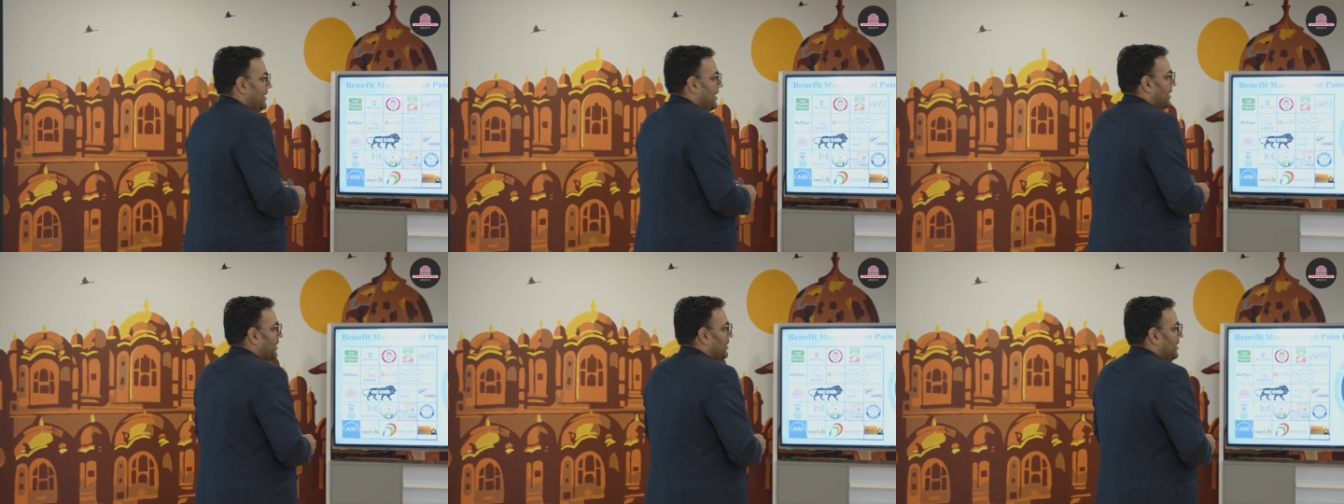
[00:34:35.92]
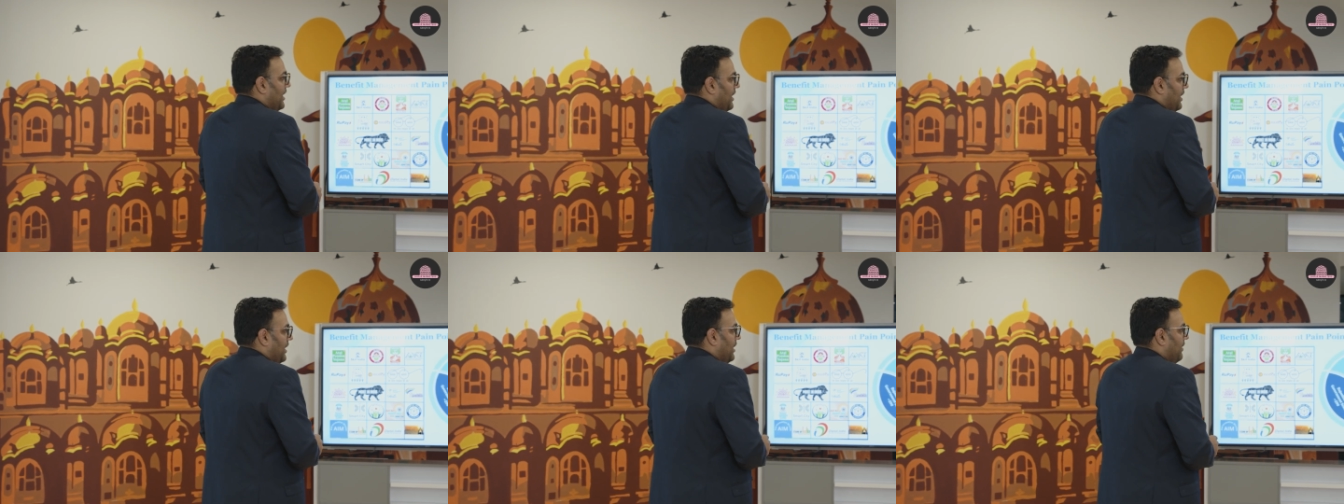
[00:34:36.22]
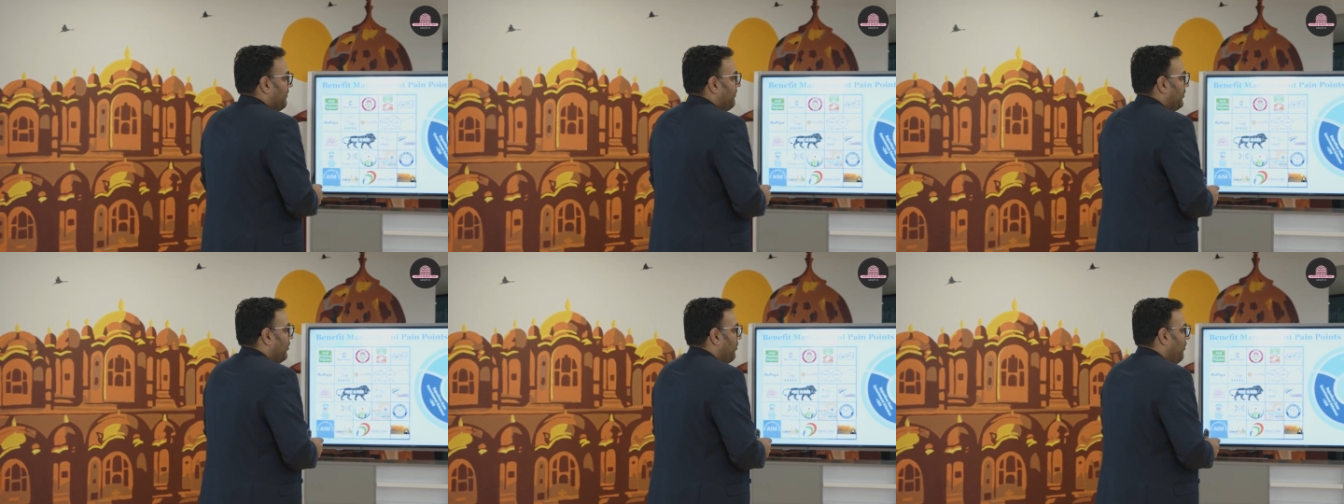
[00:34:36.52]
that
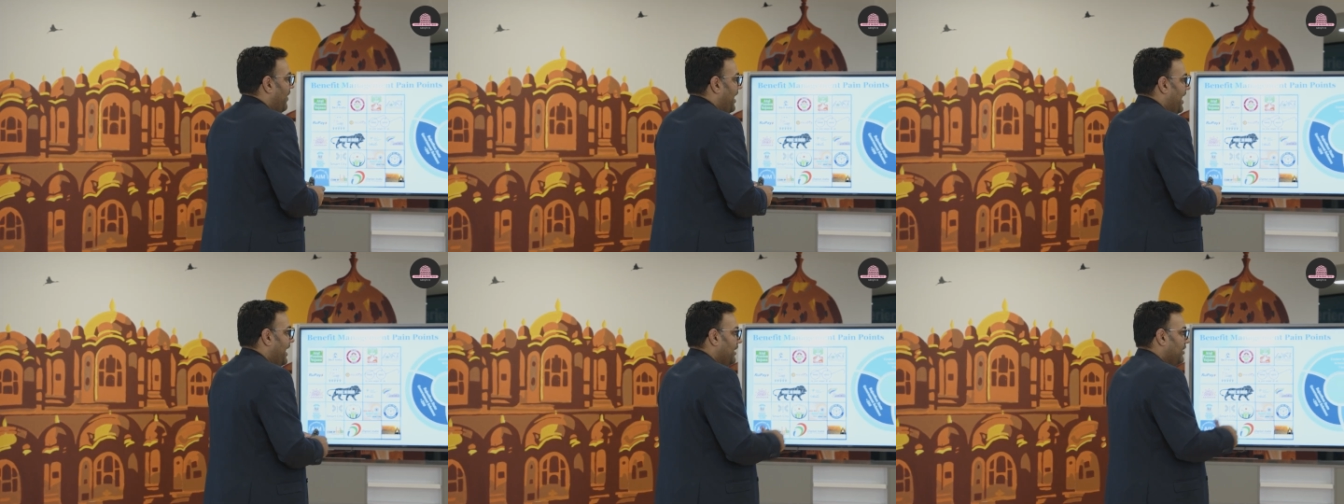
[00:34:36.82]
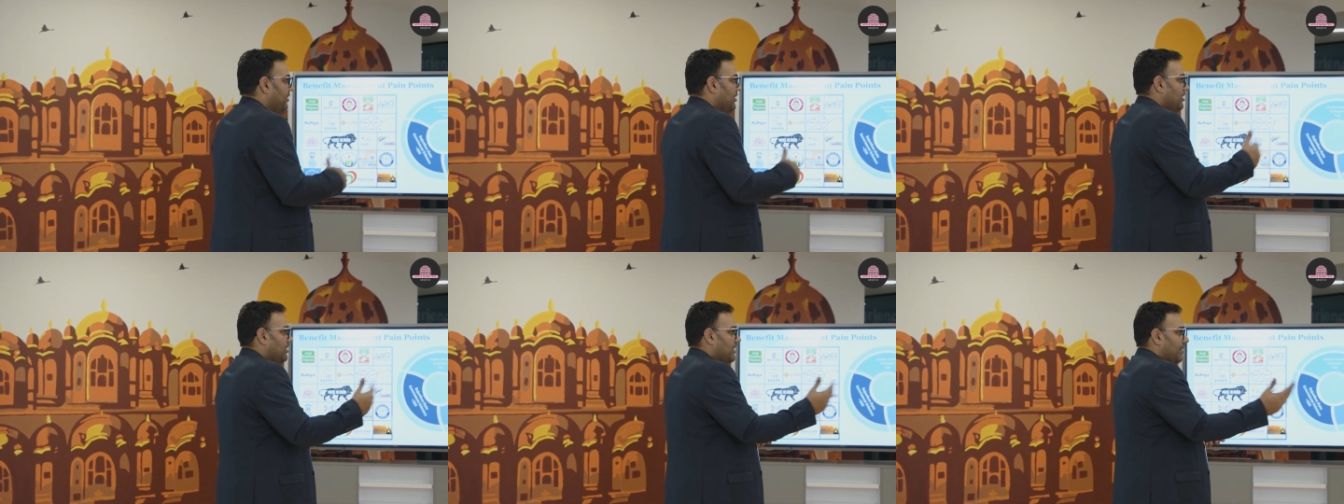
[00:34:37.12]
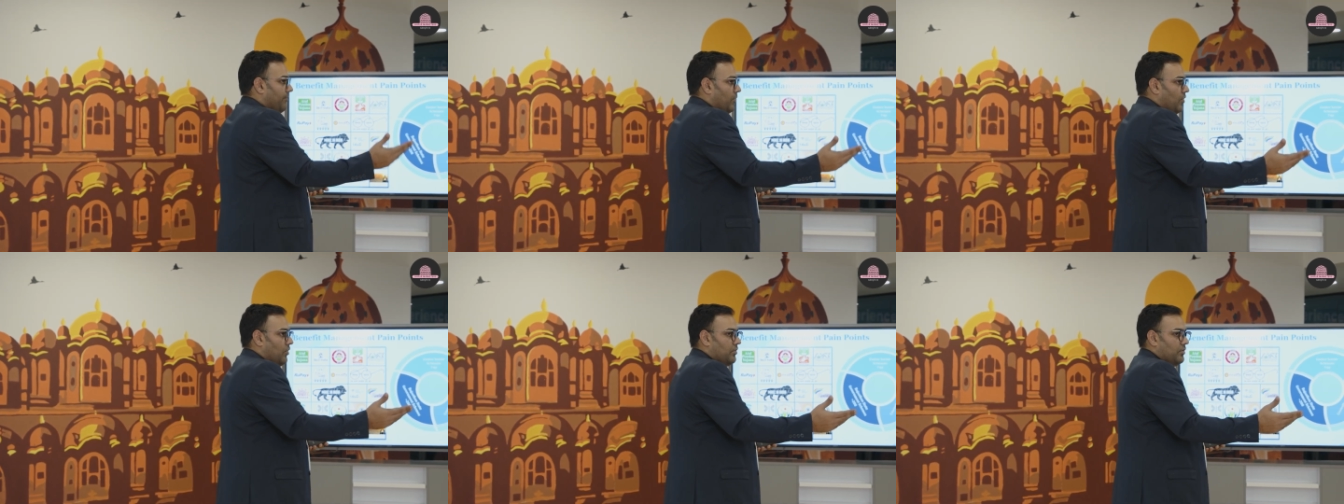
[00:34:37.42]
they provide the
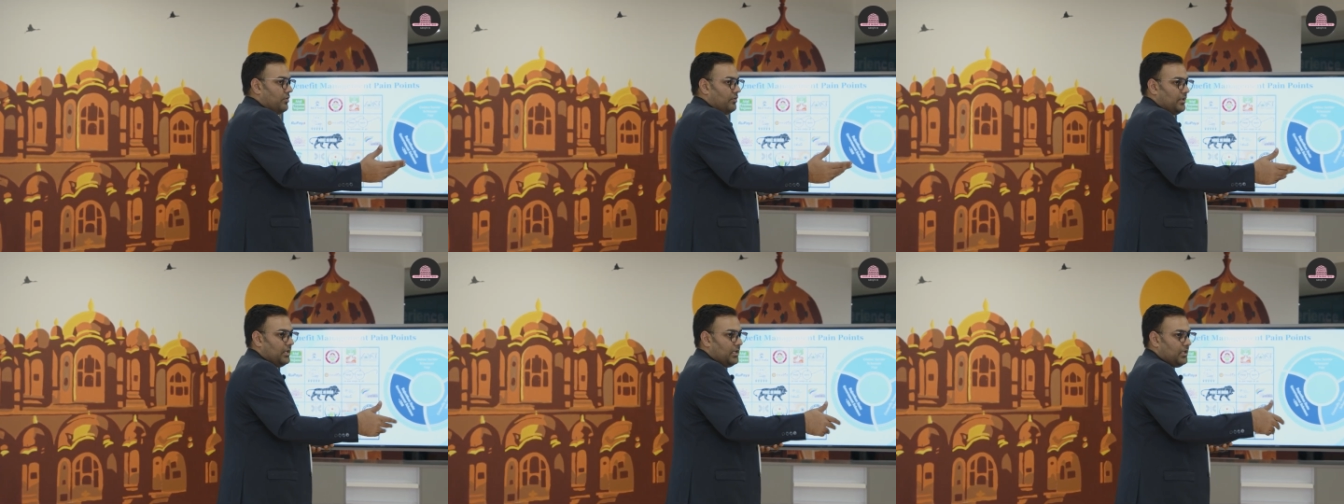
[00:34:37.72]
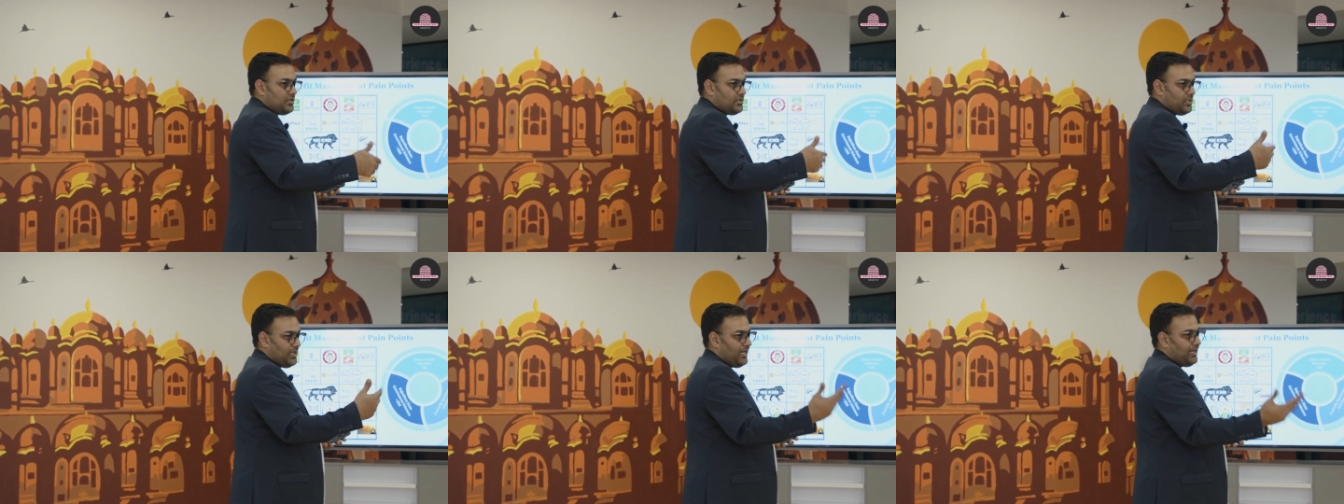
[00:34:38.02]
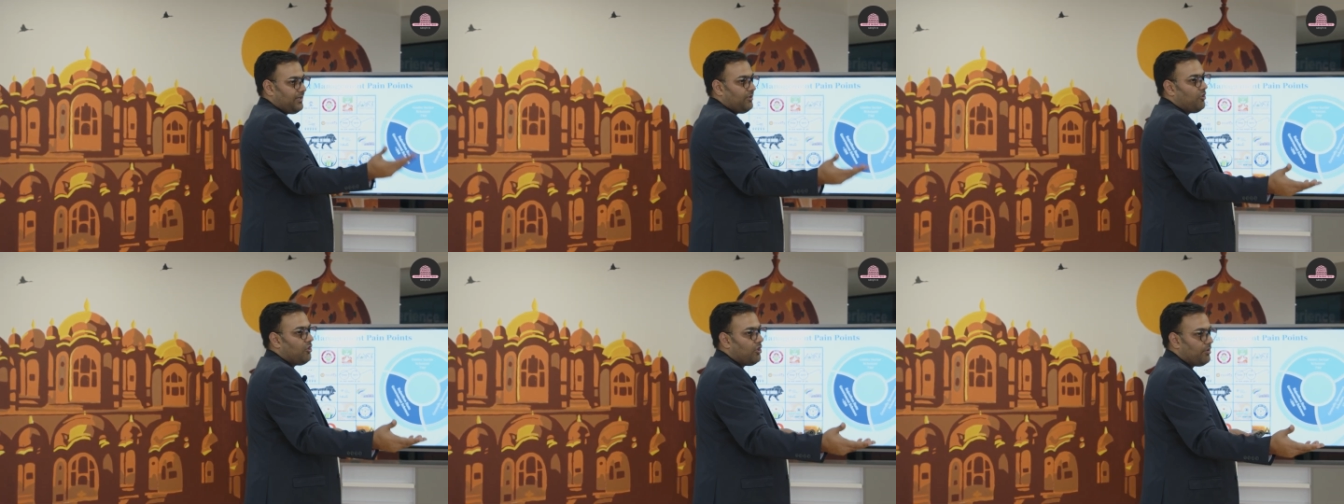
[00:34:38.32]
support to the
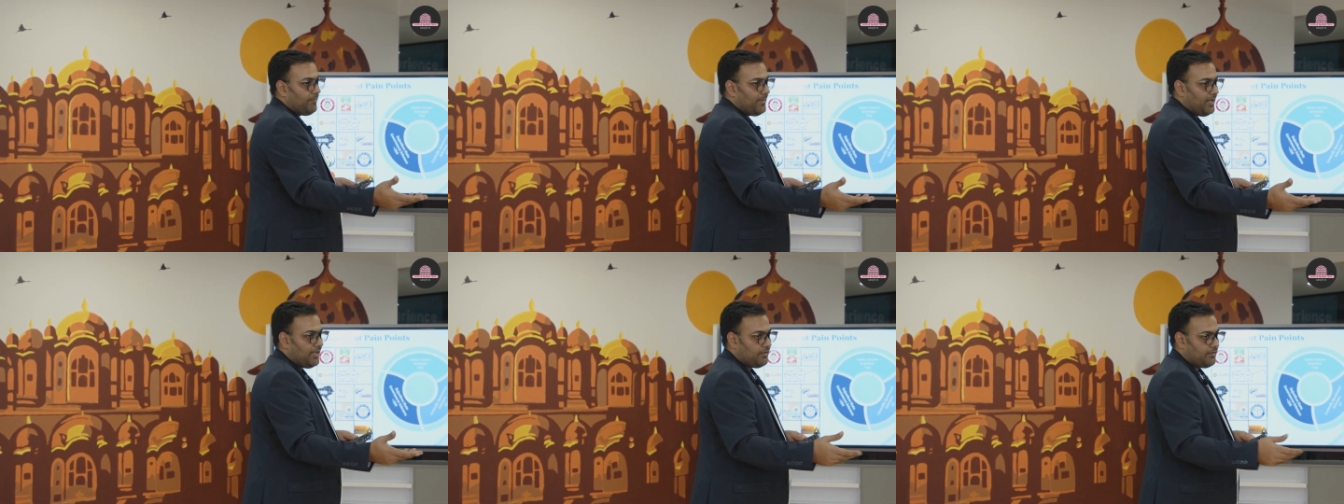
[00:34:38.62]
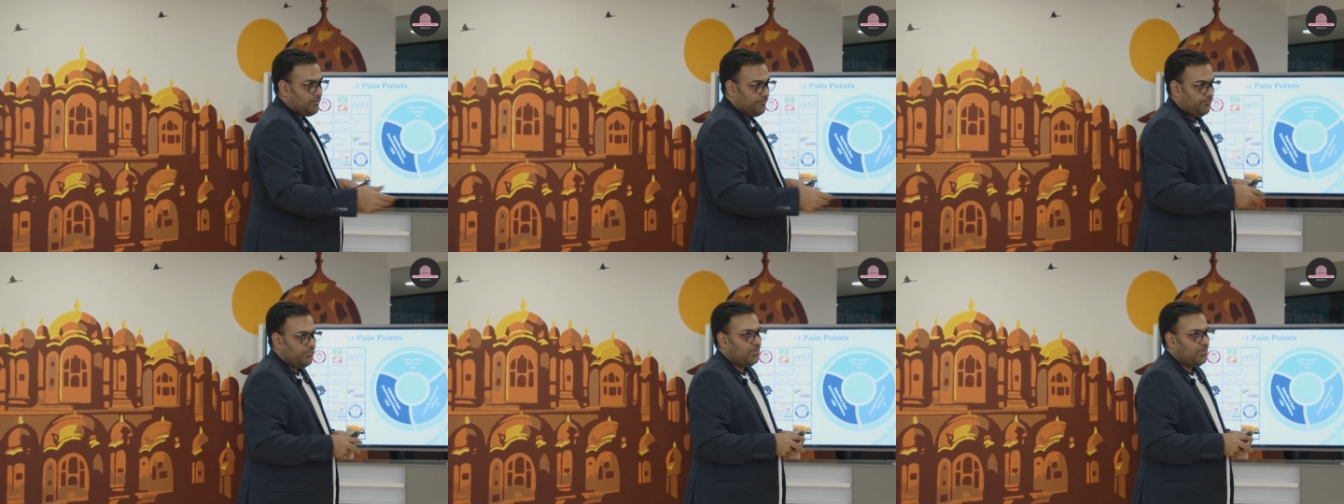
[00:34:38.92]
state government.